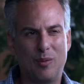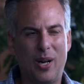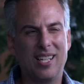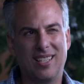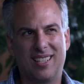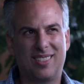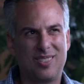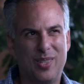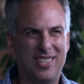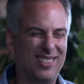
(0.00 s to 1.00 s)
write a
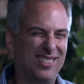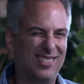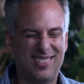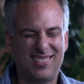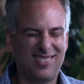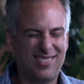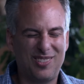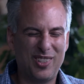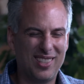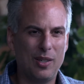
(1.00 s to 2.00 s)
question that's
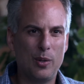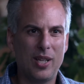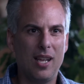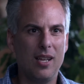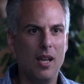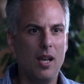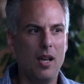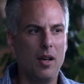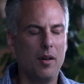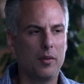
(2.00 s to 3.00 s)
sort of okay.
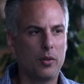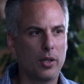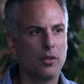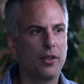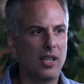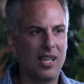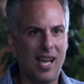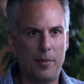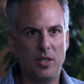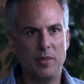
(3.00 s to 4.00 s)
Critical thinking
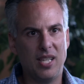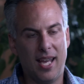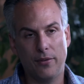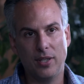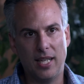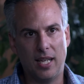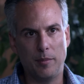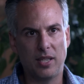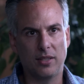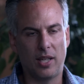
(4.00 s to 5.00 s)
happened to me every day
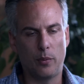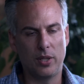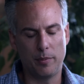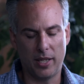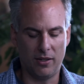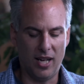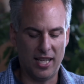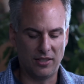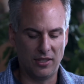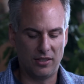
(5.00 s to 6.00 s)
because I went to my
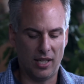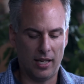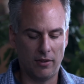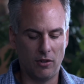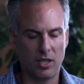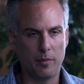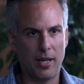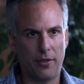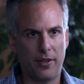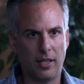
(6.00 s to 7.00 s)
classes and I learned
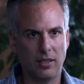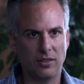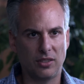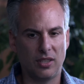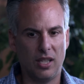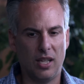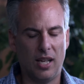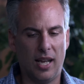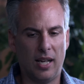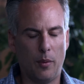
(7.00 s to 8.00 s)
about things
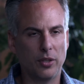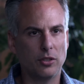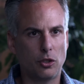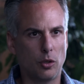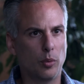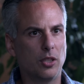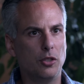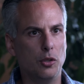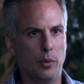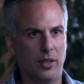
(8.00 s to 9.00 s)
and I wasn't sure what to
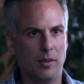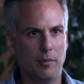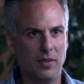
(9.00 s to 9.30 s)
do with them.